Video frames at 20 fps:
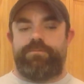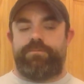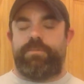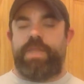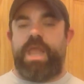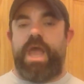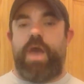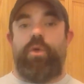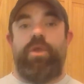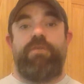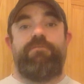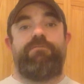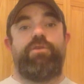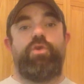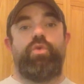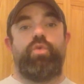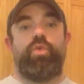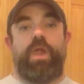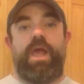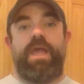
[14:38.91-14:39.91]
Now, if
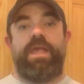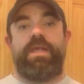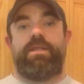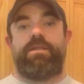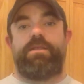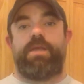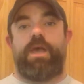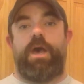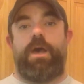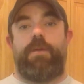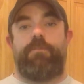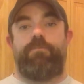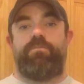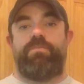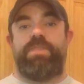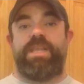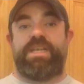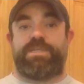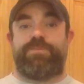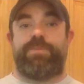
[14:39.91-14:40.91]
you liked
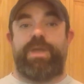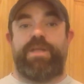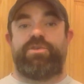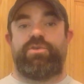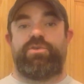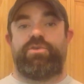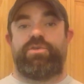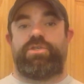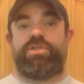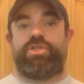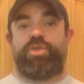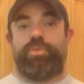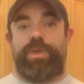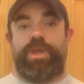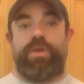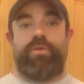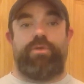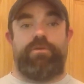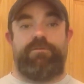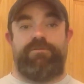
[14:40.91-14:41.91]
Nick Spencer's
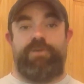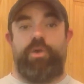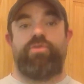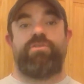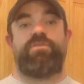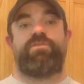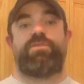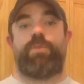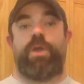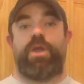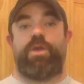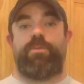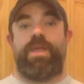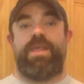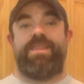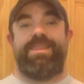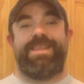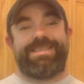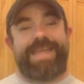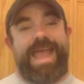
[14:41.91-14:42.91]
Superior Foes of
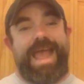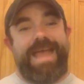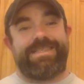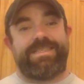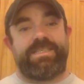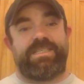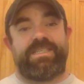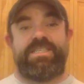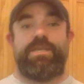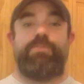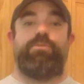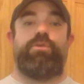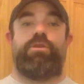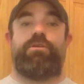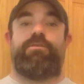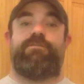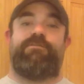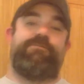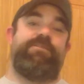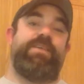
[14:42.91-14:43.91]
Spider-Man, this has a
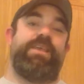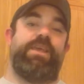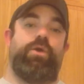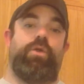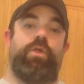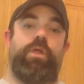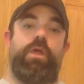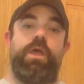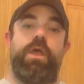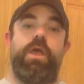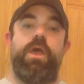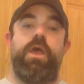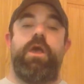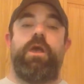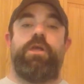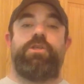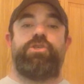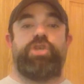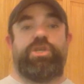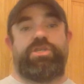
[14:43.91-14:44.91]
similar feel,
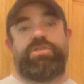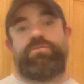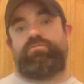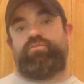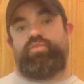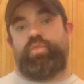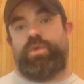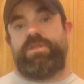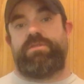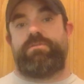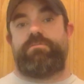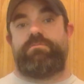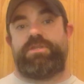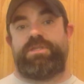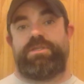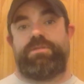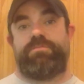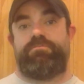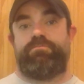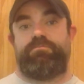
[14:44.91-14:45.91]
just with
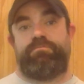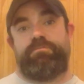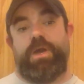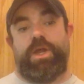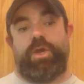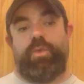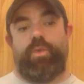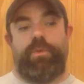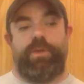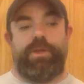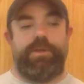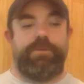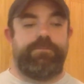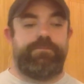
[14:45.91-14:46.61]
Spider-Woman.